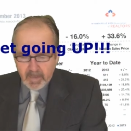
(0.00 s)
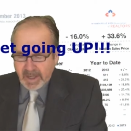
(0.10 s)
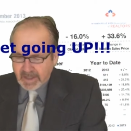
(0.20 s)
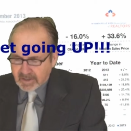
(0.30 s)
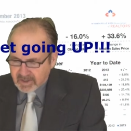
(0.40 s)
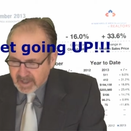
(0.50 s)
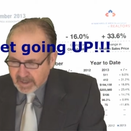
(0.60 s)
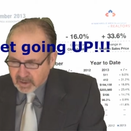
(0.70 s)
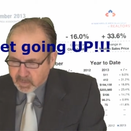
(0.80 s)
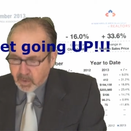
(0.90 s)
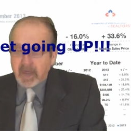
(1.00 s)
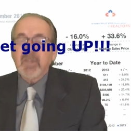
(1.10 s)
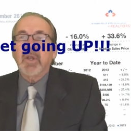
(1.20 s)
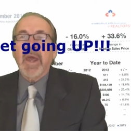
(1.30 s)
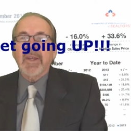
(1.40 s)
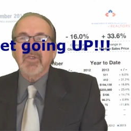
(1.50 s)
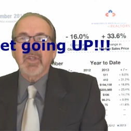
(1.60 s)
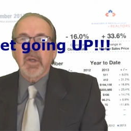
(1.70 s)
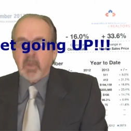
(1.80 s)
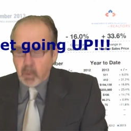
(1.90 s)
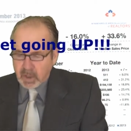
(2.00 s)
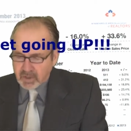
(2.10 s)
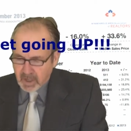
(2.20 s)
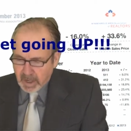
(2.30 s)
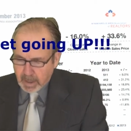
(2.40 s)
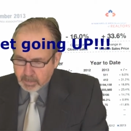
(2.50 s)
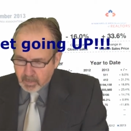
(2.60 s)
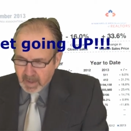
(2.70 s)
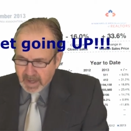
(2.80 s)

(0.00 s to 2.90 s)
The median sales price last year was up